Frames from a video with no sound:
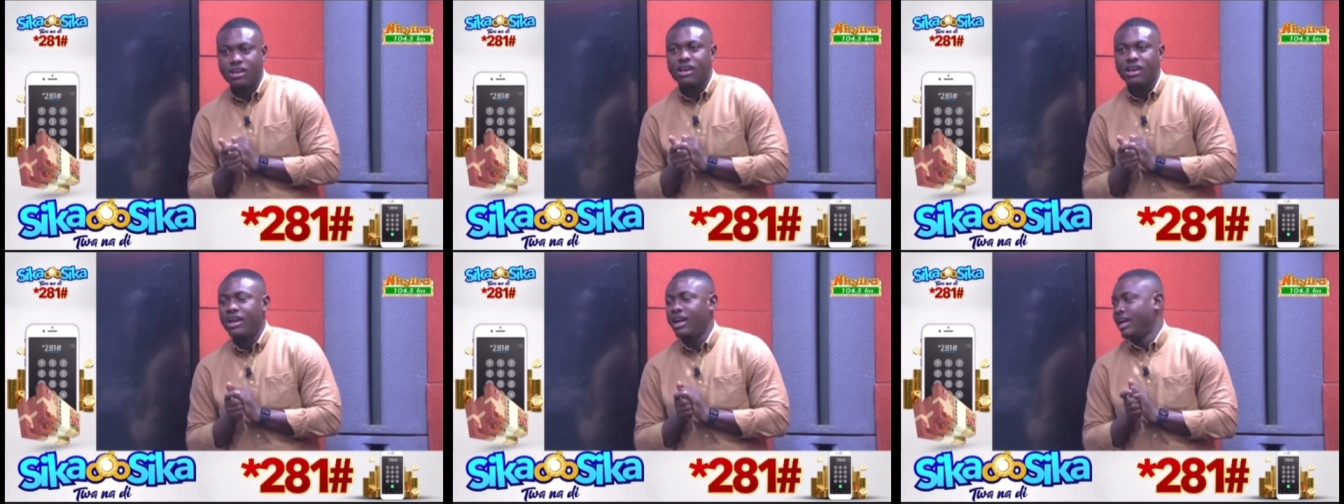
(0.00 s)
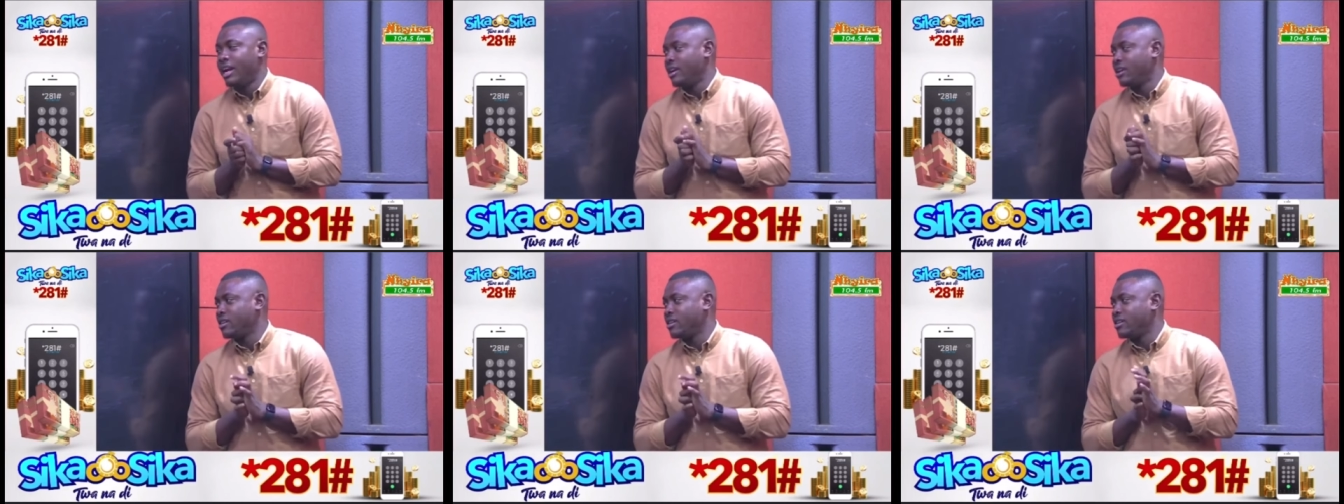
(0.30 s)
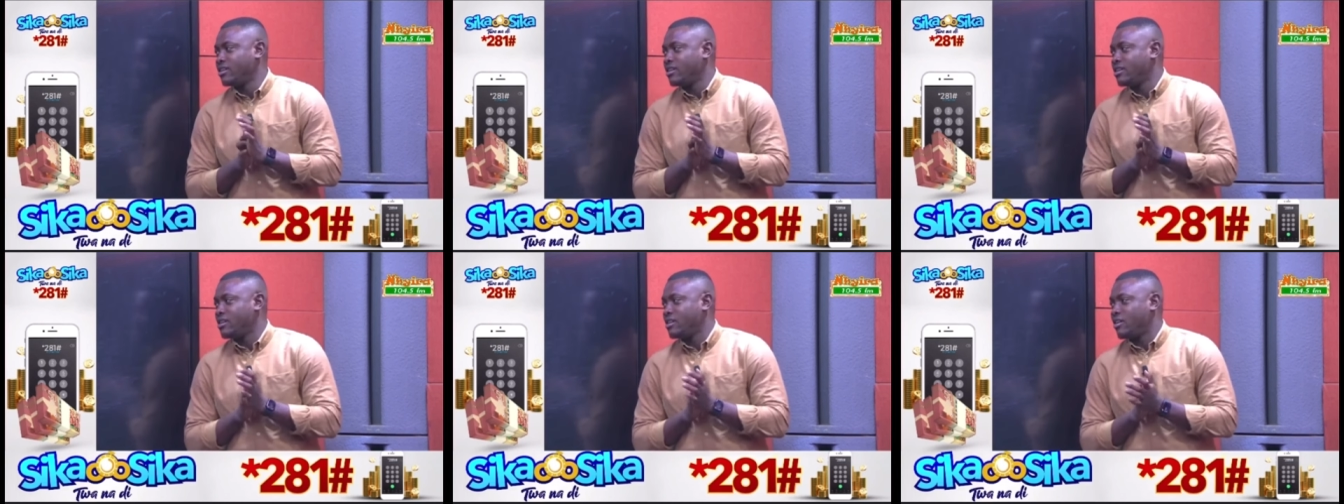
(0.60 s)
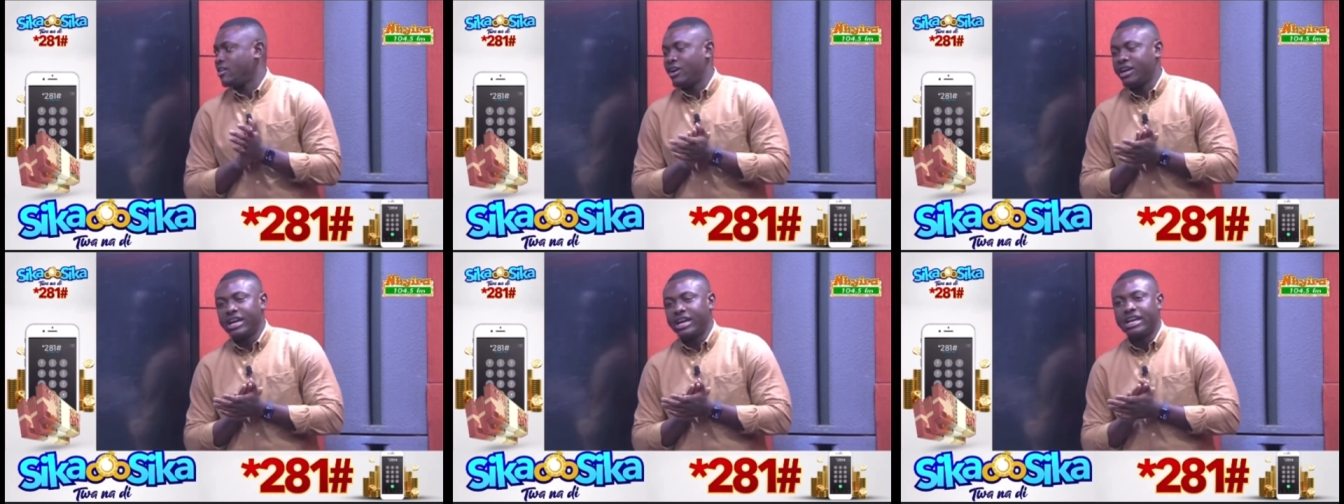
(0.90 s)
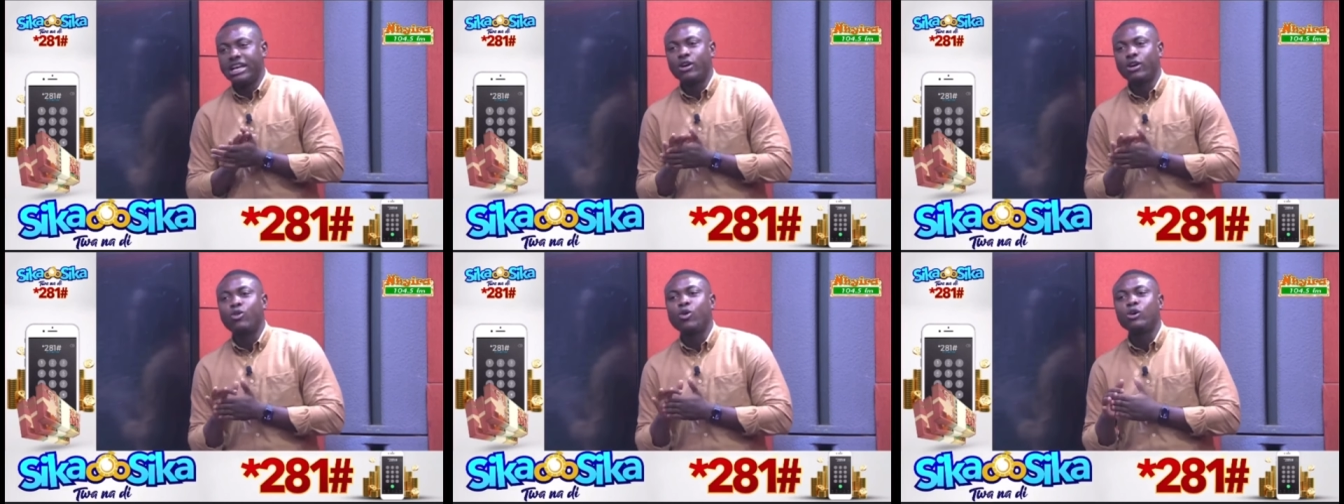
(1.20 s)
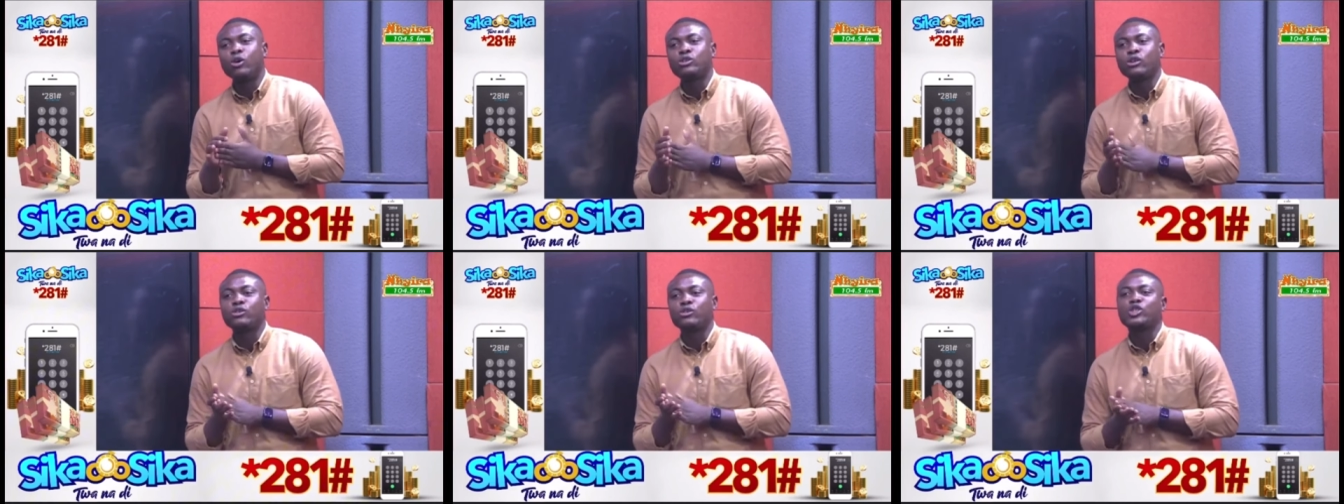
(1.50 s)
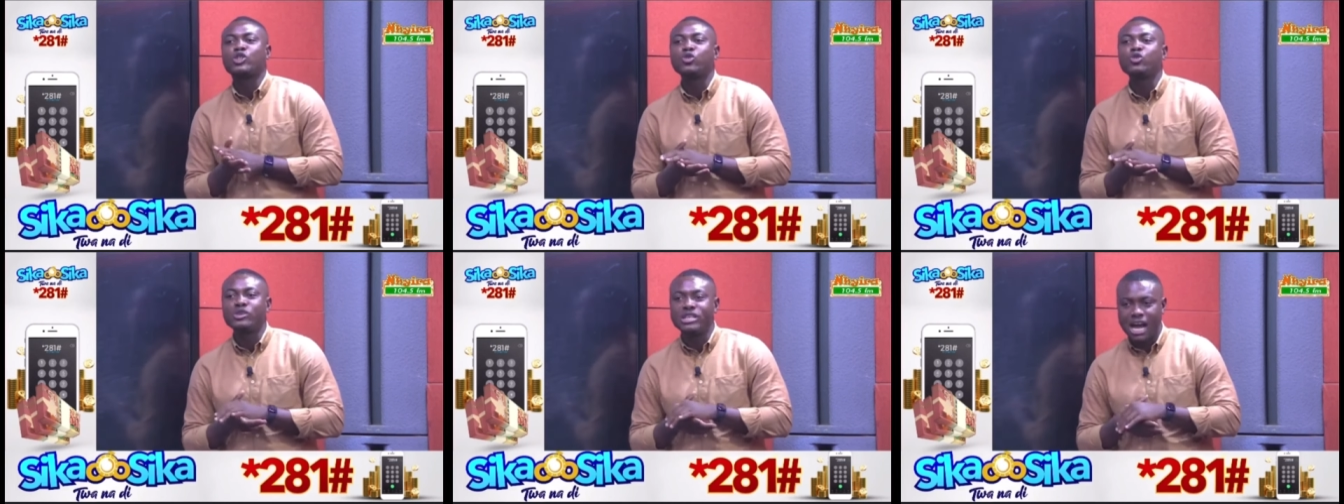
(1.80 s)
and the coach of
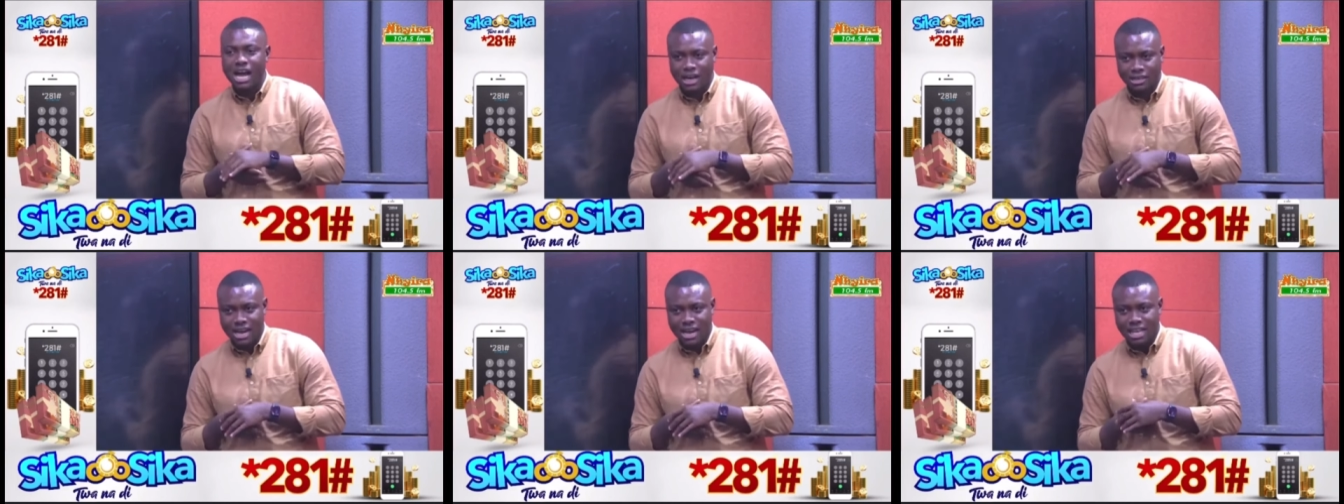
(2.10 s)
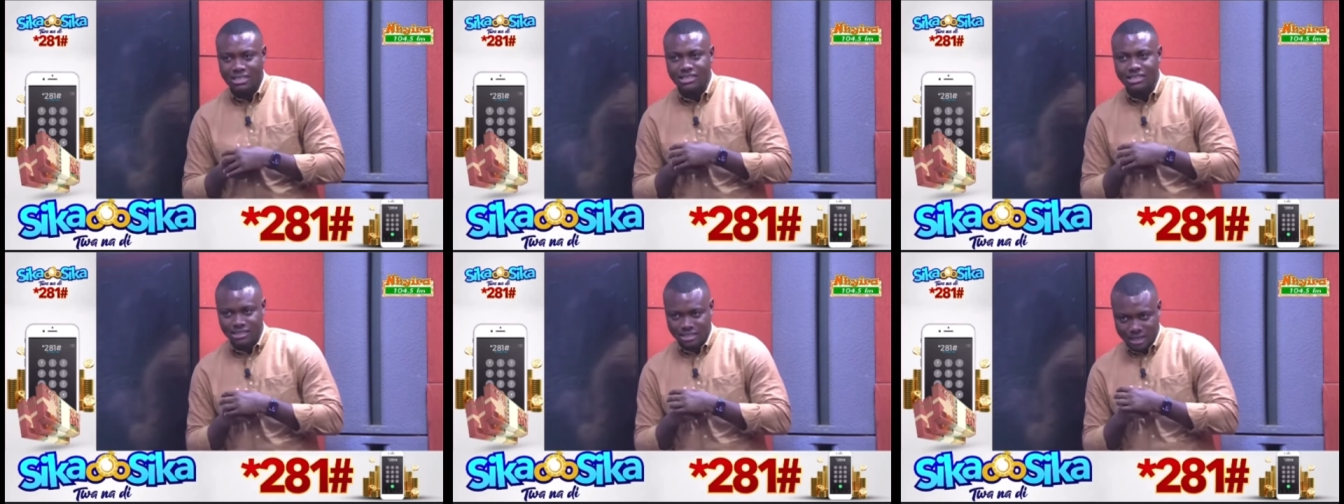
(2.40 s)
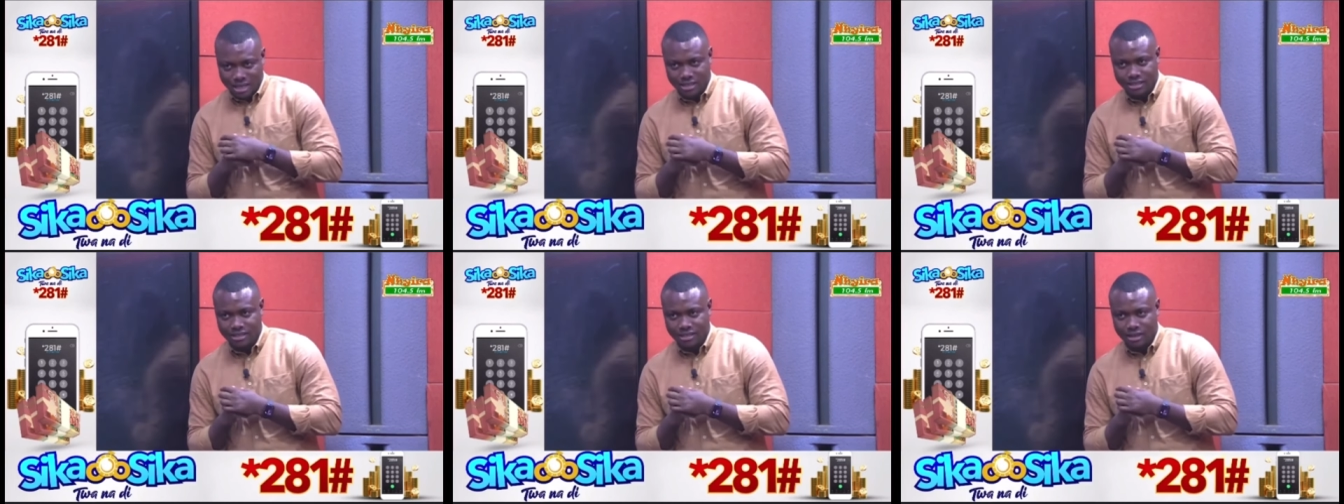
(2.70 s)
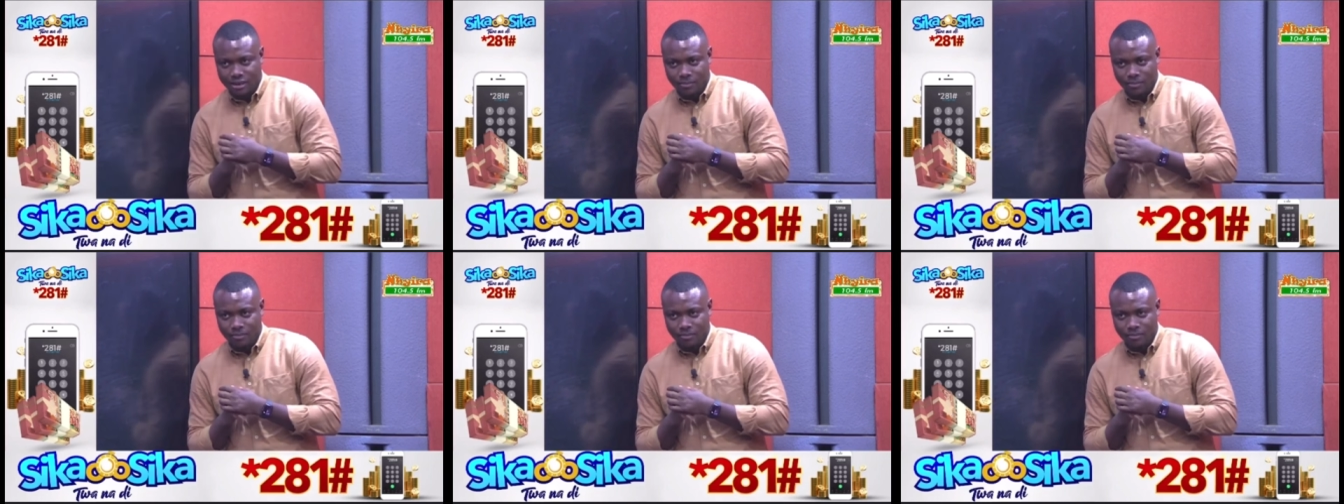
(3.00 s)
Stuttgart, assistants now.